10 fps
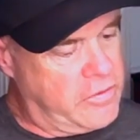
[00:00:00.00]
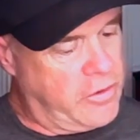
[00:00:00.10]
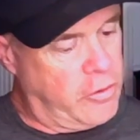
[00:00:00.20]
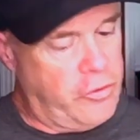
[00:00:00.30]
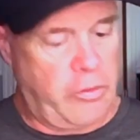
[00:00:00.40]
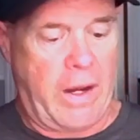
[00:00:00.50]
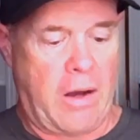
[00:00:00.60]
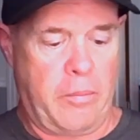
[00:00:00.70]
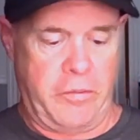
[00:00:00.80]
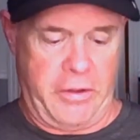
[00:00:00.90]
So it's 3
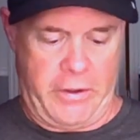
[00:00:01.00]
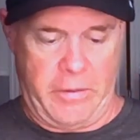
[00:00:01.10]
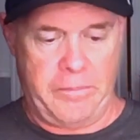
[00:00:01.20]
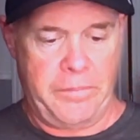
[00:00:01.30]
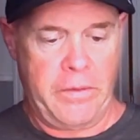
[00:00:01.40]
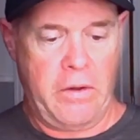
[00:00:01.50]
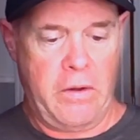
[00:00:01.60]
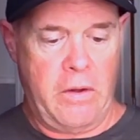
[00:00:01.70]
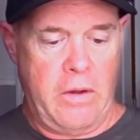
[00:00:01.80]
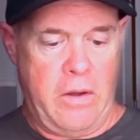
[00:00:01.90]
albums in here.
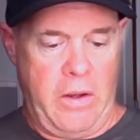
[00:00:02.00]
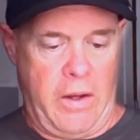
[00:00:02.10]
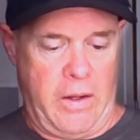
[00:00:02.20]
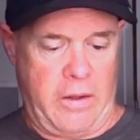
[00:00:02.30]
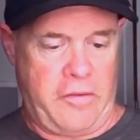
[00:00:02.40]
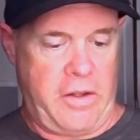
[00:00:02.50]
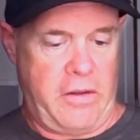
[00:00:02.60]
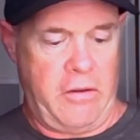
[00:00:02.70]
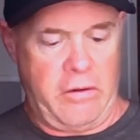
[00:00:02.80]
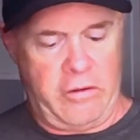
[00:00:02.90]
And like I said,
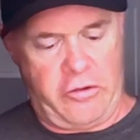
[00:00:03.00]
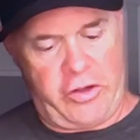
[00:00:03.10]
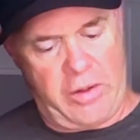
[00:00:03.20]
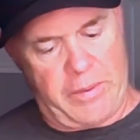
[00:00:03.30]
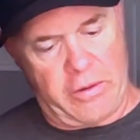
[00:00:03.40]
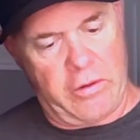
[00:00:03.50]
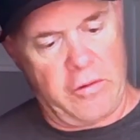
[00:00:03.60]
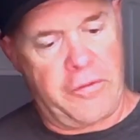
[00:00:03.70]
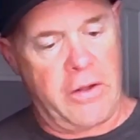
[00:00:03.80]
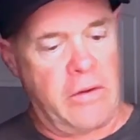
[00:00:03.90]
they're in good shape. I don't know
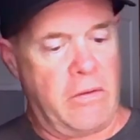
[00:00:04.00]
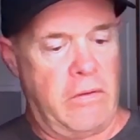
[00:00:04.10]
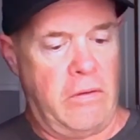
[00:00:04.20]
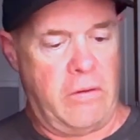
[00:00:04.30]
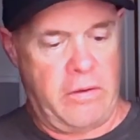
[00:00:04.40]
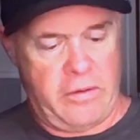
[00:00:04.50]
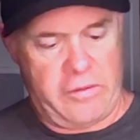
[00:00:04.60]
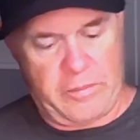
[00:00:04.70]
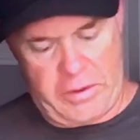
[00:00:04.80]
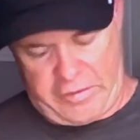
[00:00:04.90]
if
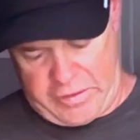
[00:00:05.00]
some of these